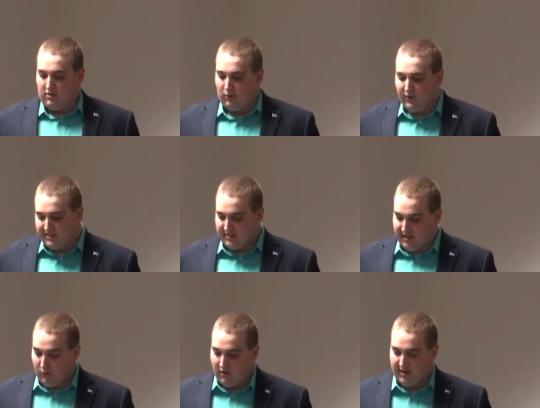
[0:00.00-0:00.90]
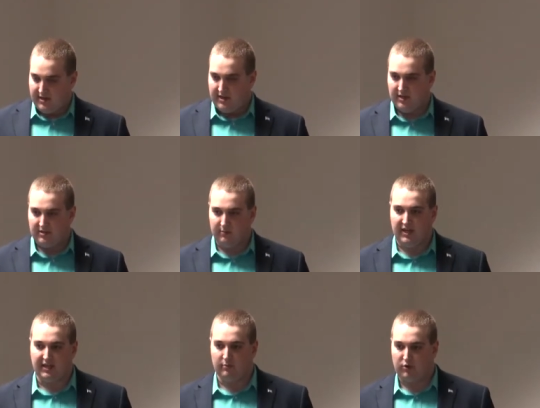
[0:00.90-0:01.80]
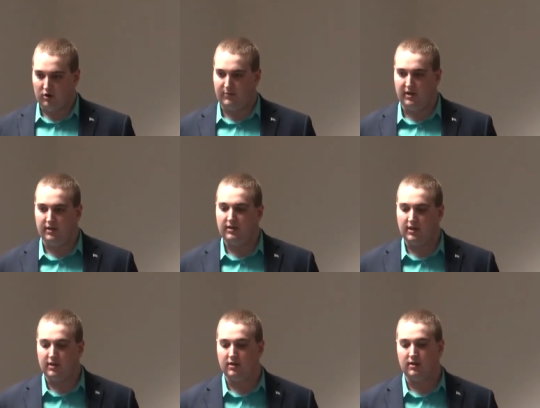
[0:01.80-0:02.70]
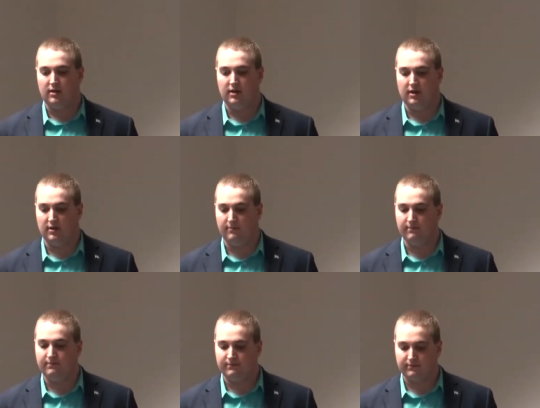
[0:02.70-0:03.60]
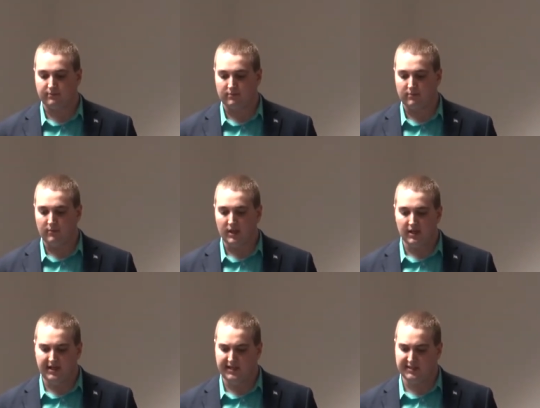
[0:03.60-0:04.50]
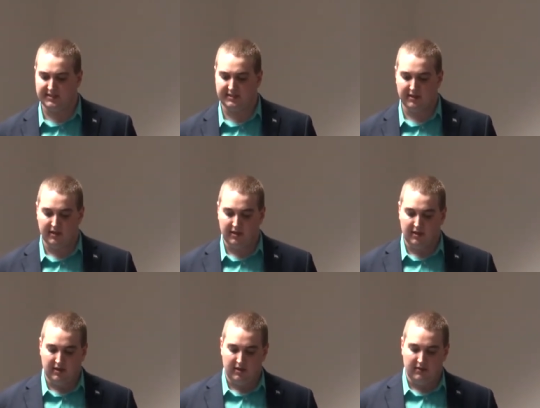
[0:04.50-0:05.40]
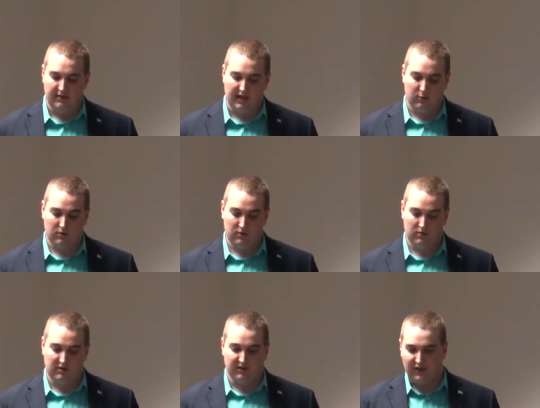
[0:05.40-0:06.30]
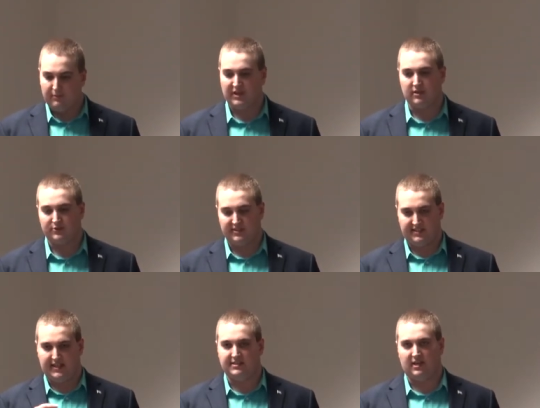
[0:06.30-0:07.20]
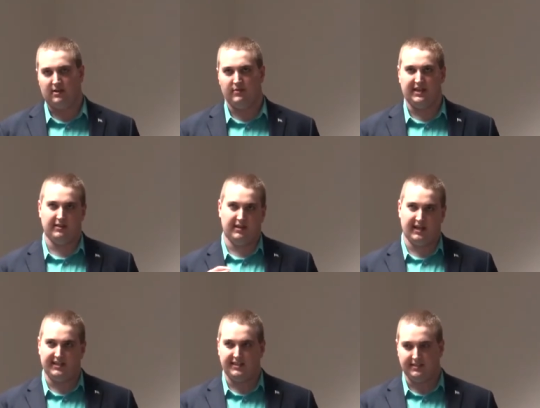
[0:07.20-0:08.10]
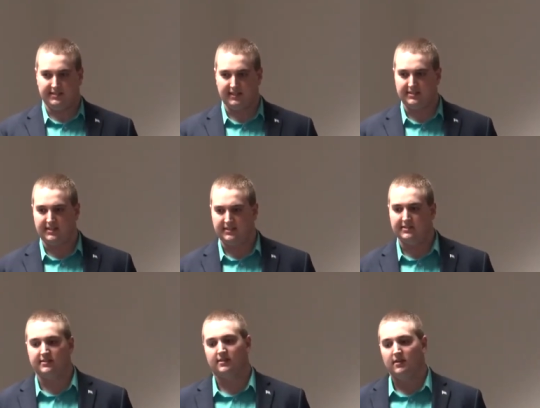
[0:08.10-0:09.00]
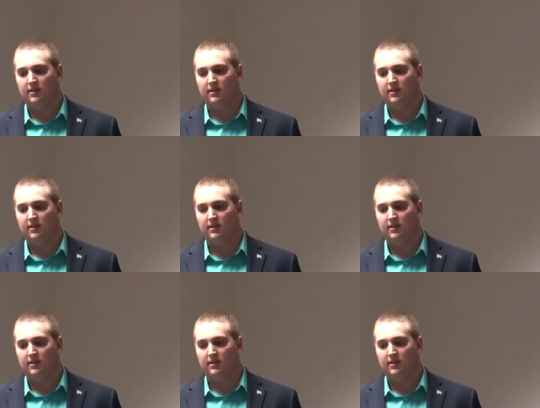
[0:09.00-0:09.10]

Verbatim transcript: The reason they wanted to make it permanent um, is they were, the developing countries at that time, like in the 1960s,